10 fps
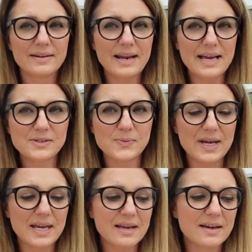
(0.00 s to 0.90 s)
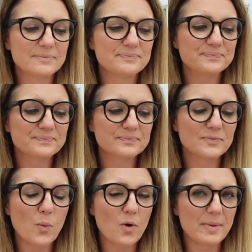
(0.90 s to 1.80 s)
next week
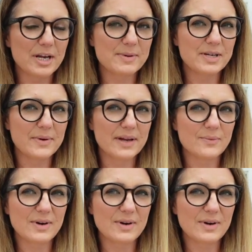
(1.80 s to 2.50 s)
what am I going to be doing